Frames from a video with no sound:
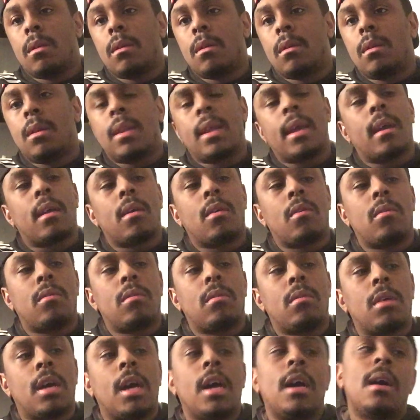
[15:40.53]
Now,
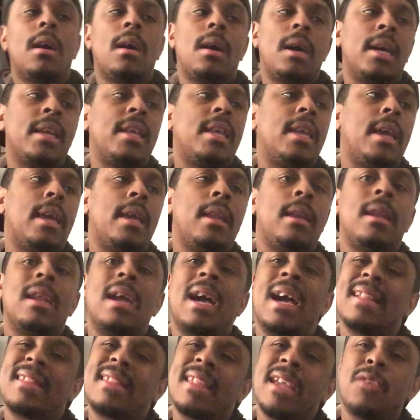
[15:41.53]
again,
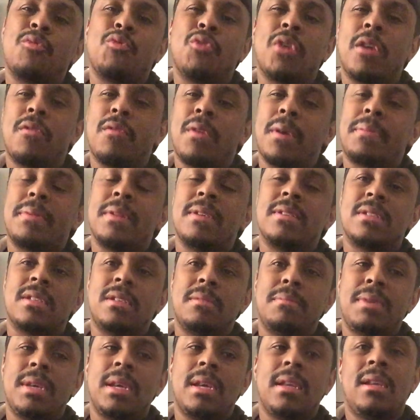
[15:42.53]
I think Rhea Ripley's going to
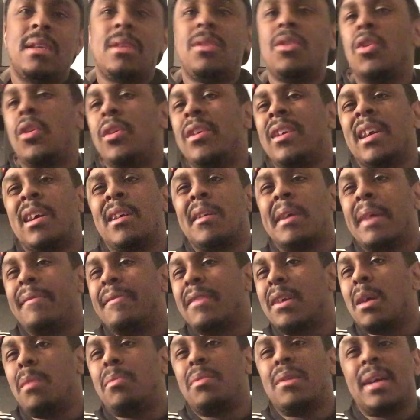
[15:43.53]
be in it. You know you're going to have a
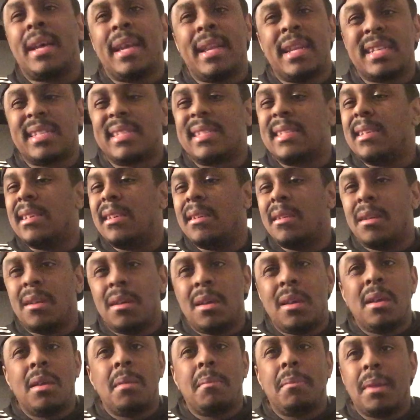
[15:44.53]
couple of NXT
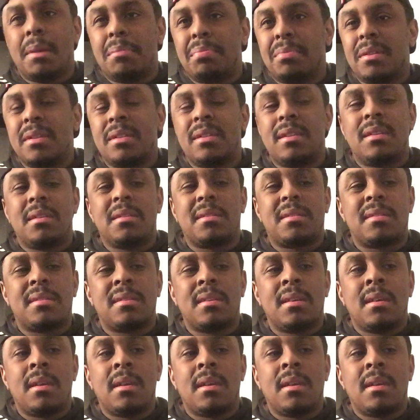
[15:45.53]
people in this.